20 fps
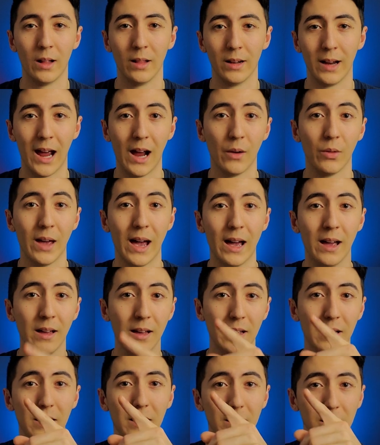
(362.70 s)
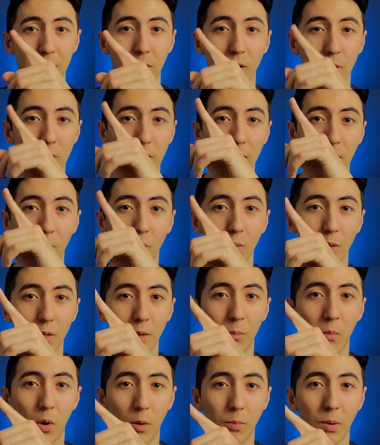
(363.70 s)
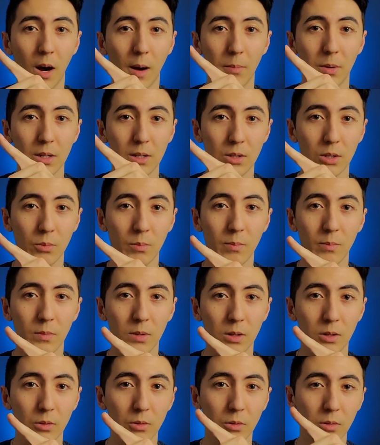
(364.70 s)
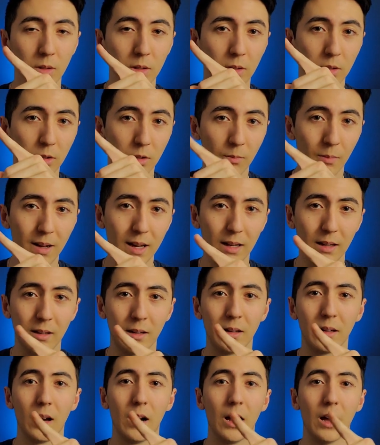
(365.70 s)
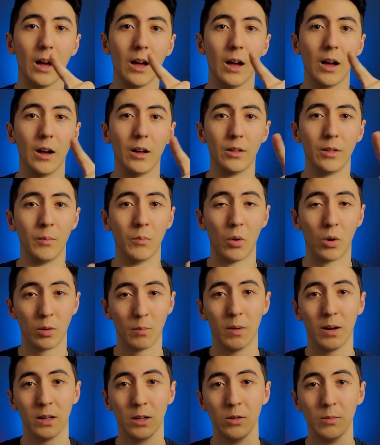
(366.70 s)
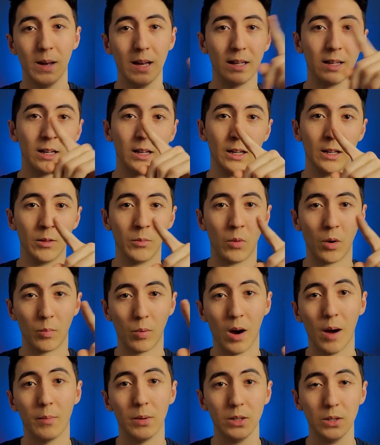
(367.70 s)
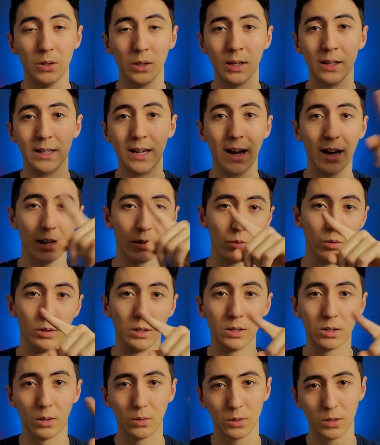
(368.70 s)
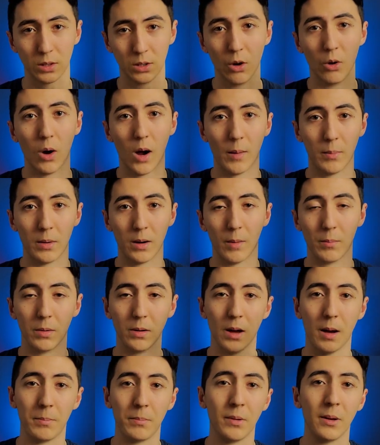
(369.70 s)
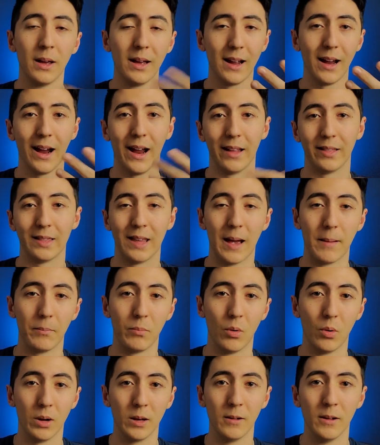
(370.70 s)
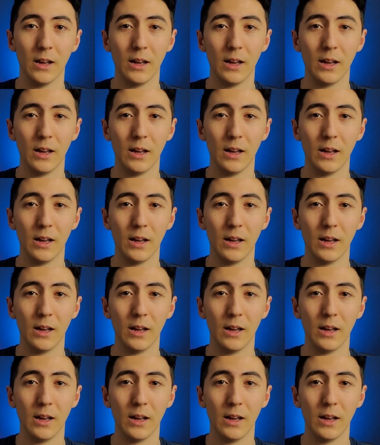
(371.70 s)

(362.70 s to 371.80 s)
and how that, you know, the more properties you make, the more money you're making and the more properties you can get. And it really starts to go up and up and up at that point.